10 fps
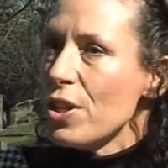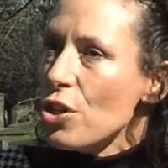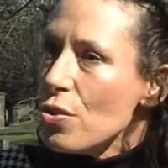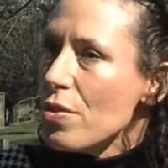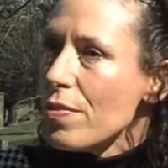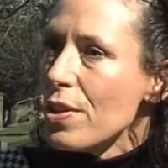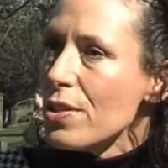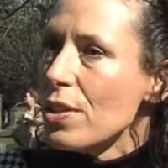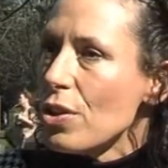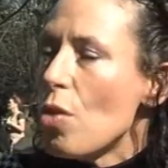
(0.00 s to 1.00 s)

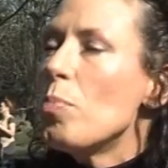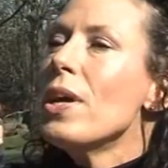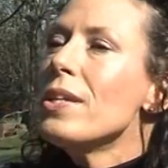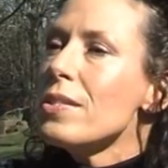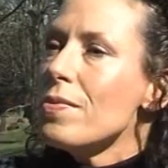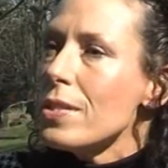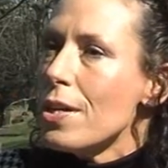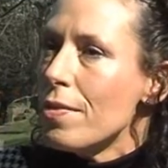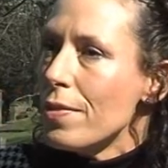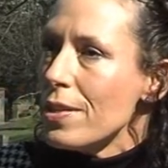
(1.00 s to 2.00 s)
universal and comprehensive
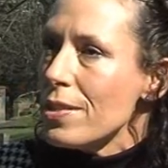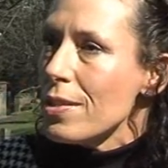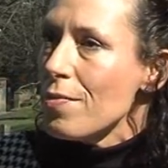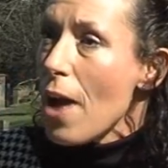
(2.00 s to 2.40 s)
service